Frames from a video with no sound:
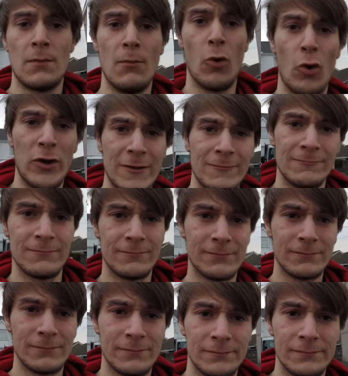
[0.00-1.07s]
Morning,
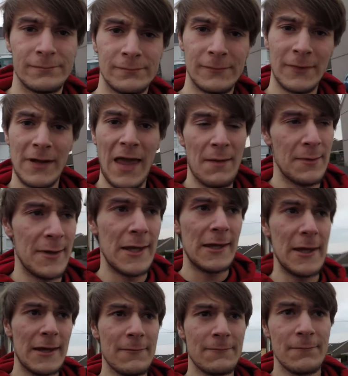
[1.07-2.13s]
Gaming
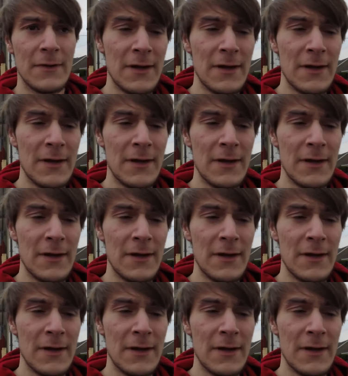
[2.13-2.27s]
Geek here.